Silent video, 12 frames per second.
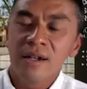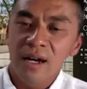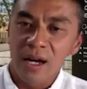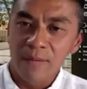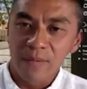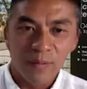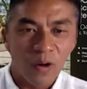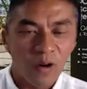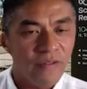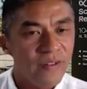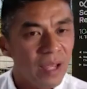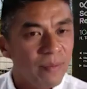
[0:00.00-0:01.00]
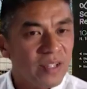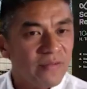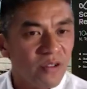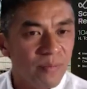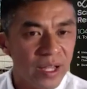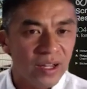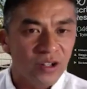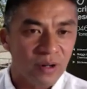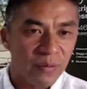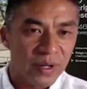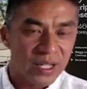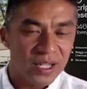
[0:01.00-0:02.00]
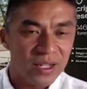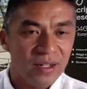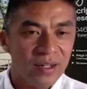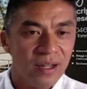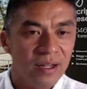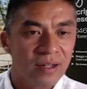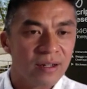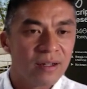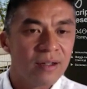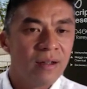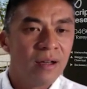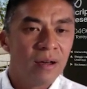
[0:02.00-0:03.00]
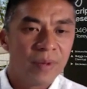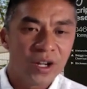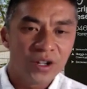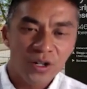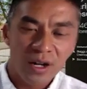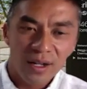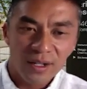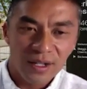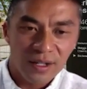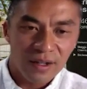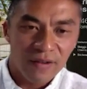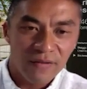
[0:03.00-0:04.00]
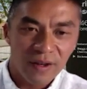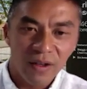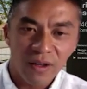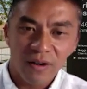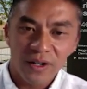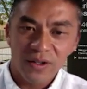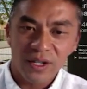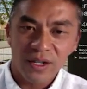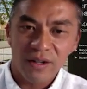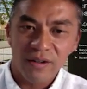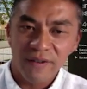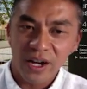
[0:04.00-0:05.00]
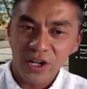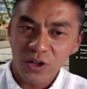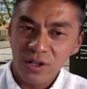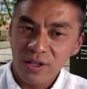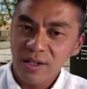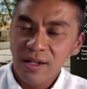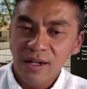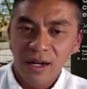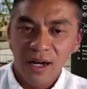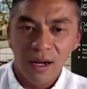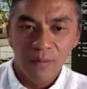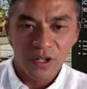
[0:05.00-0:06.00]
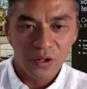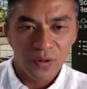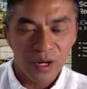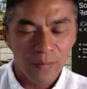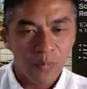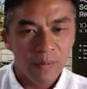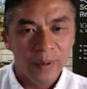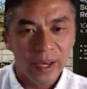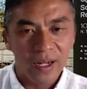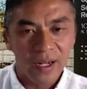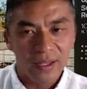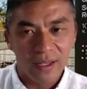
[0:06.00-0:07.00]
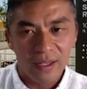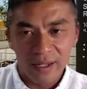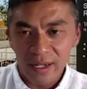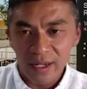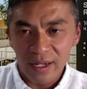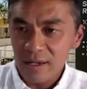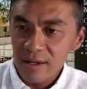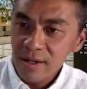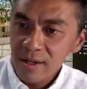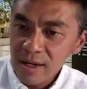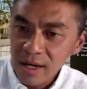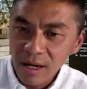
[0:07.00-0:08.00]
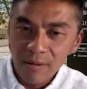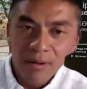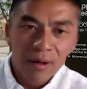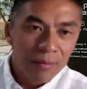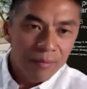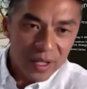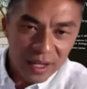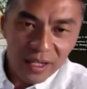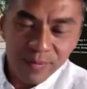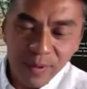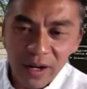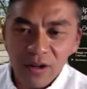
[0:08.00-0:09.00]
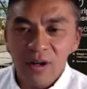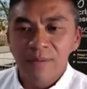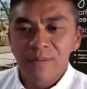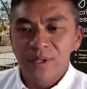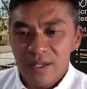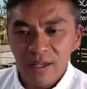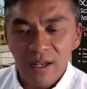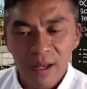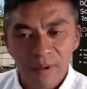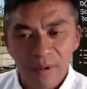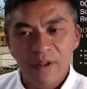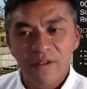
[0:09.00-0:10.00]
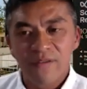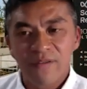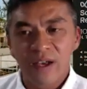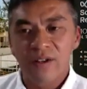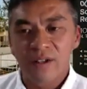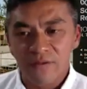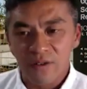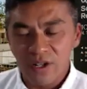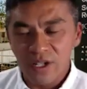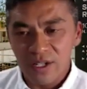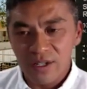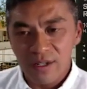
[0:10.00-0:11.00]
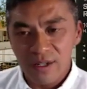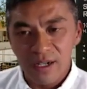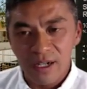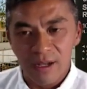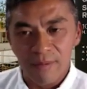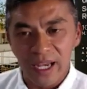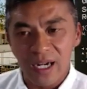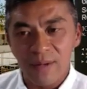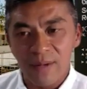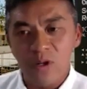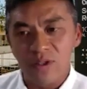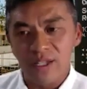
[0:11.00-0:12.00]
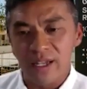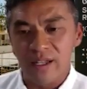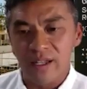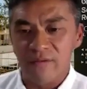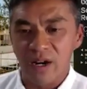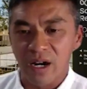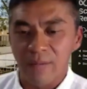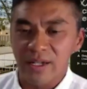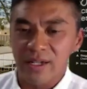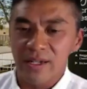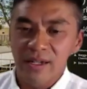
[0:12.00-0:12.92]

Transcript: Um, they're more famous for being drug-resistant and major causes of healthcare-associated infection, um, which is quite problematic in the clinic. Uh, but these microbes um, have been found in diverse um, animals and in the environment,